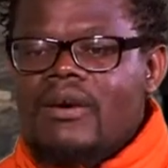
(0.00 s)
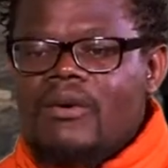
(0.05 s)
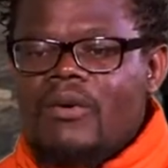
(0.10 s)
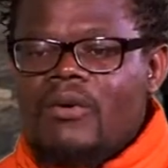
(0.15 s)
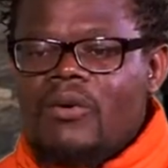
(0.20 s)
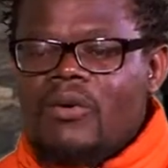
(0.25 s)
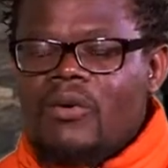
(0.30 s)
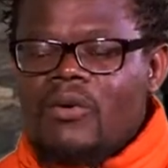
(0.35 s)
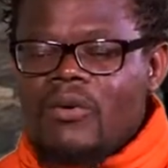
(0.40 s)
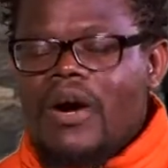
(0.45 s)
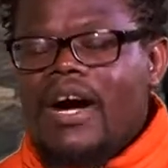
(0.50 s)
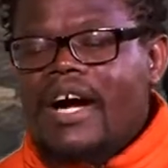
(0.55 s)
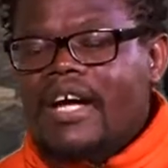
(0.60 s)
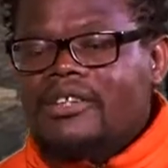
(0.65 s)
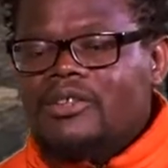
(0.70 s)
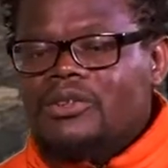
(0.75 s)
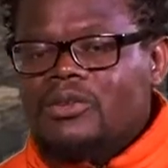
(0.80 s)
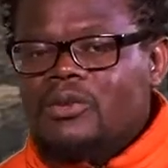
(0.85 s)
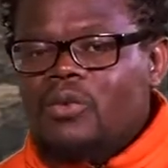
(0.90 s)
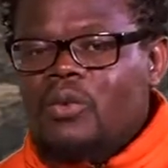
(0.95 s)
who are
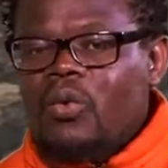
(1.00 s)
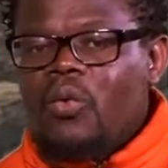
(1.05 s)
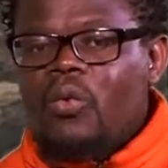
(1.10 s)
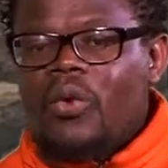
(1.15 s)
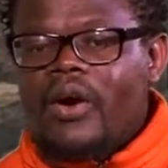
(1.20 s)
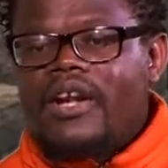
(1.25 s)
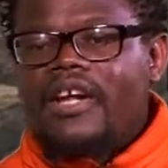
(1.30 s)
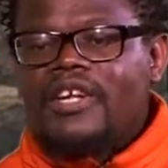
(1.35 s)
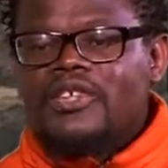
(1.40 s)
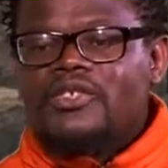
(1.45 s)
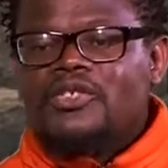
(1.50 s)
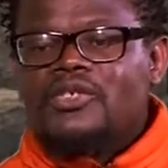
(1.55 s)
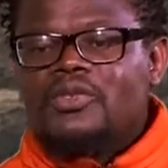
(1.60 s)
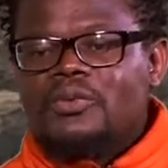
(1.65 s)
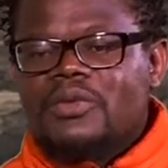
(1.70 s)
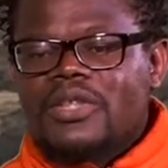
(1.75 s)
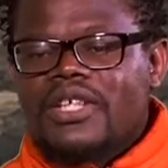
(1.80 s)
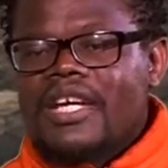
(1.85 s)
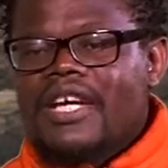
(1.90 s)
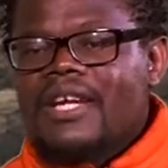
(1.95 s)
you, what are you
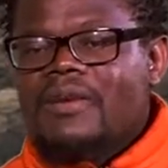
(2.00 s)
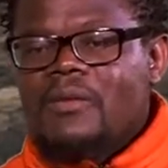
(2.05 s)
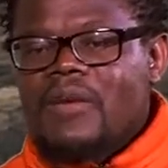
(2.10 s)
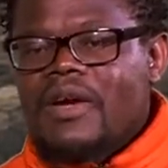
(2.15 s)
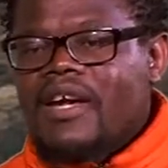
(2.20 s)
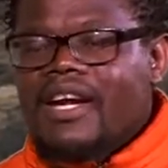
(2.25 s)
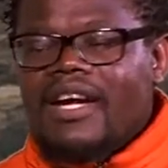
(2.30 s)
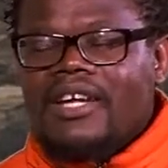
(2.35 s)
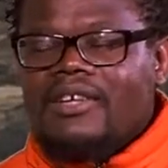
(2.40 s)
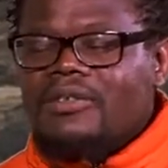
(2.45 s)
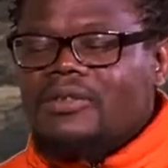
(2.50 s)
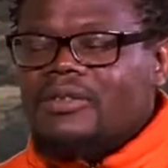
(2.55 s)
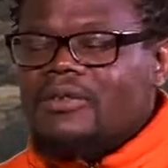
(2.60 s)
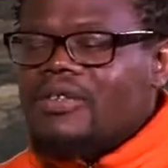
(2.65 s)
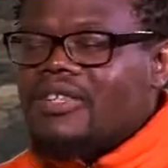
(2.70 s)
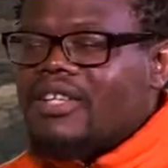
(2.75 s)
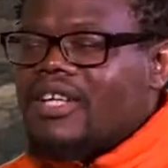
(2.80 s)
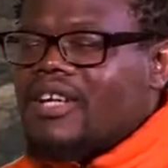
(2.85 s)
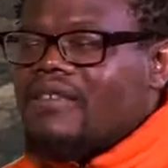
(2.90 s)
doing, and where are you doing